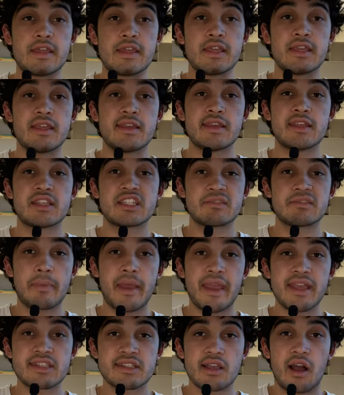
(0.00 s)
the
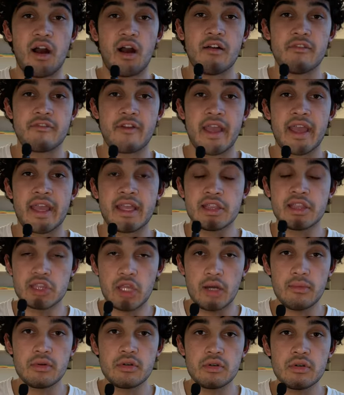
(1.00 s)
space of a
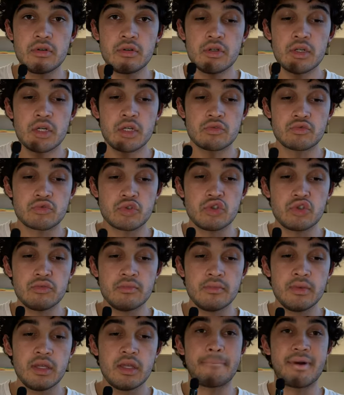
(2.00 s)
double
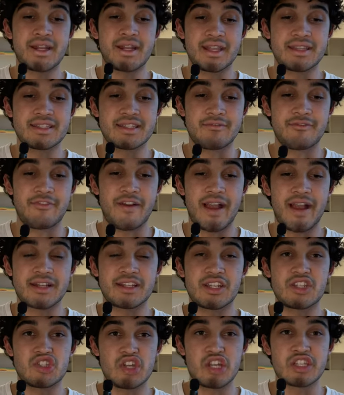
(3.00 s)
room, but it's in
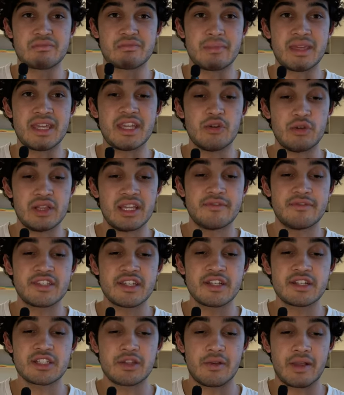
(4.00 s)
fact just me who lives
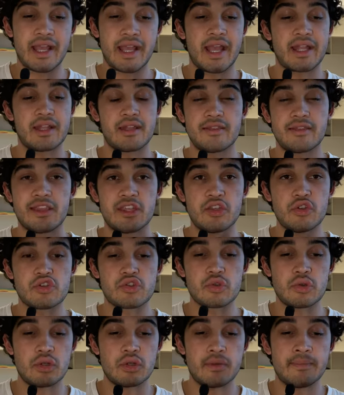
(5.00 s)
here. So again, the
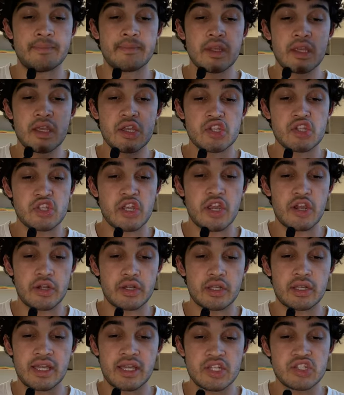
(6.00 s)
usual
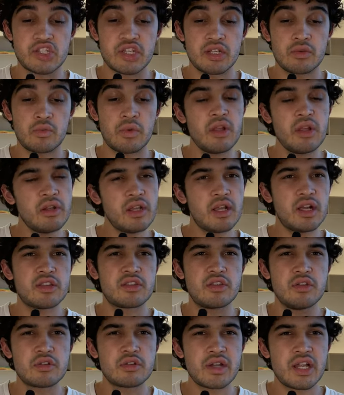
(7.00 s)
shared kitchen. We only got
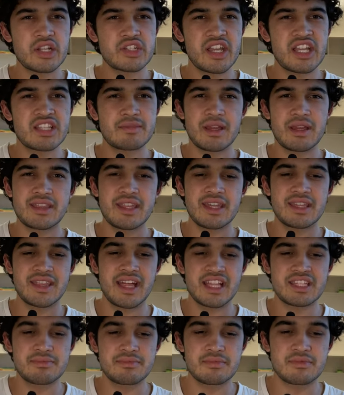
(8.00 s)
2 trash cans, but I think
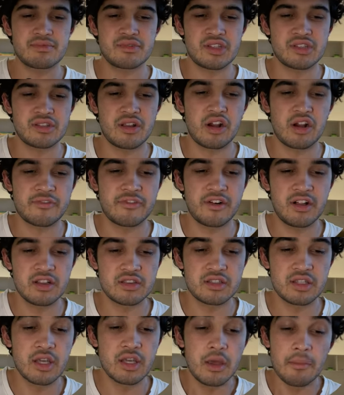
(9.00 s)
that's just our
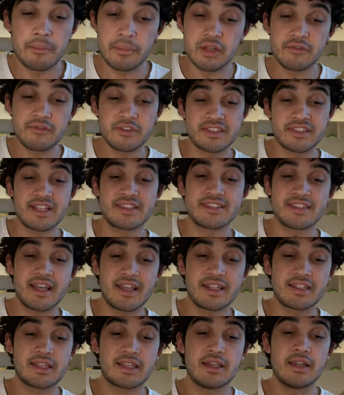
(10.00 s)
fault. Beautiful
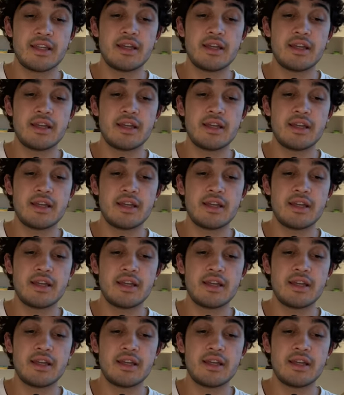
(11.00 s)
sunset.